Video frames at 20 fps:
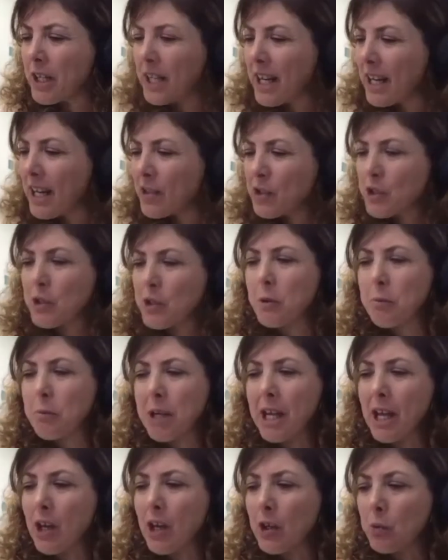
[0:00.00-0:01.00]
ask you
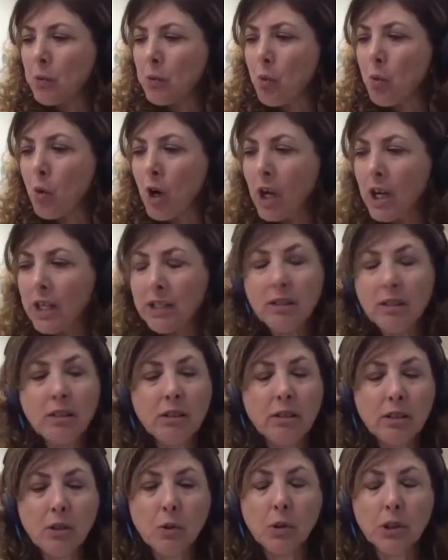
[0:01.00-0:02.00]
about. One,
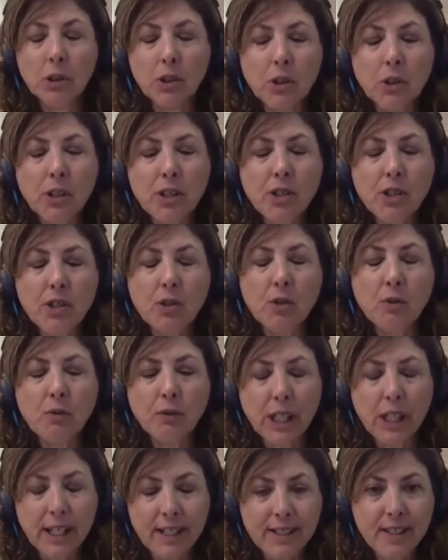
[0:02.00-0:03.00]
you alluded to
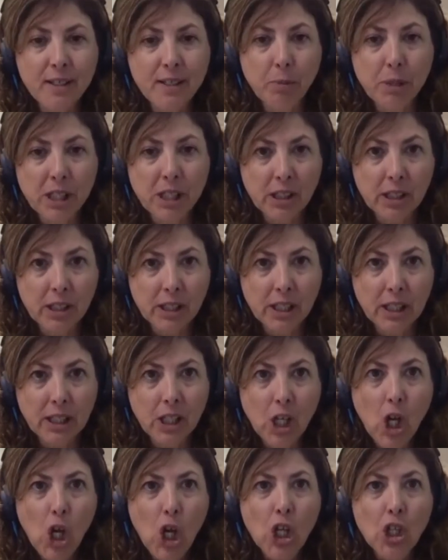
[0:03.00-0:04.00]
flexibility.
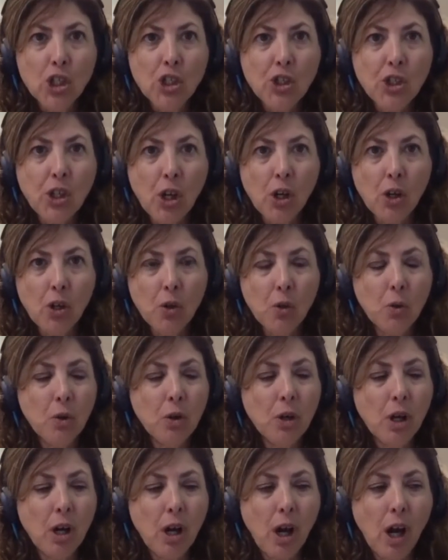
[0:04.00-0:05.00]

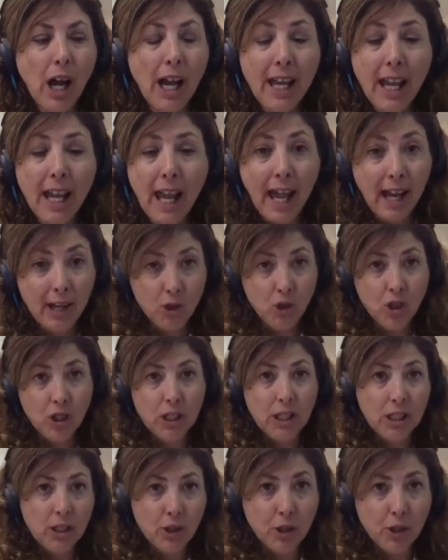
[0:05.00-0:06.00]
So I
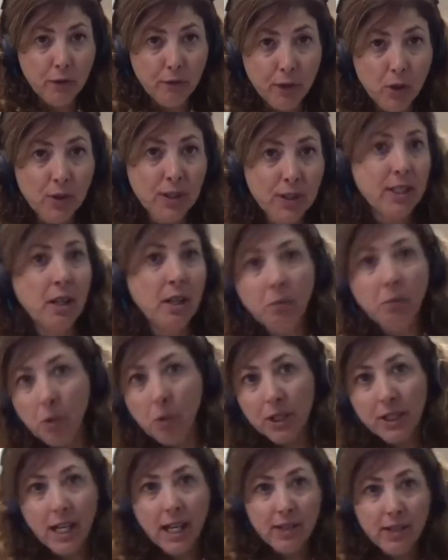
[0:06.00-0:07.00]
actually interviewed
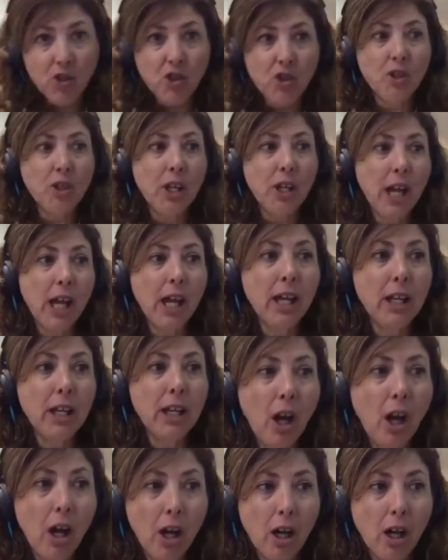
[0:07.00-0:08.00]
someone
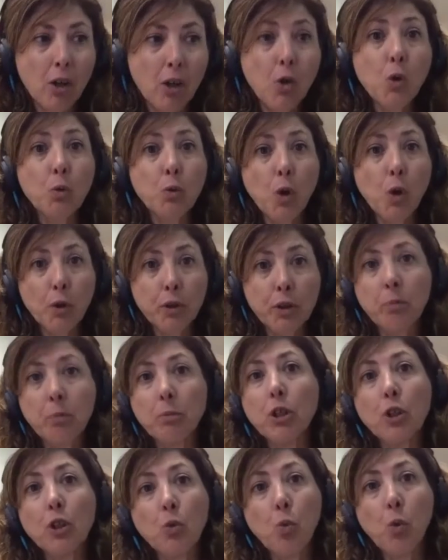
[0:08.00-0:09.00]
yesterday who wrote the
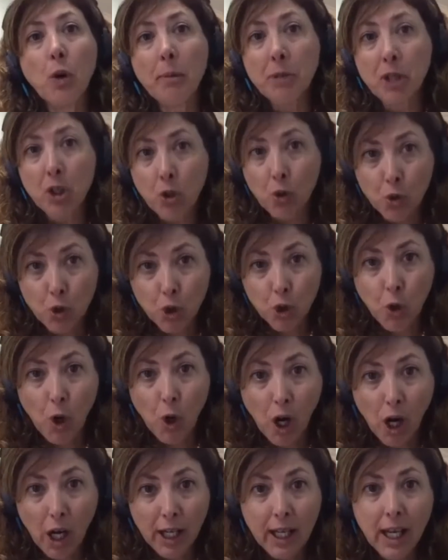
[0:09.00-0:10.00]
book Women Who
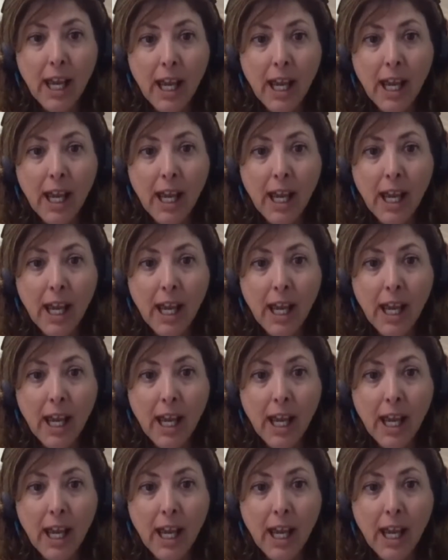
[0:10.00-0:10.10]
Try,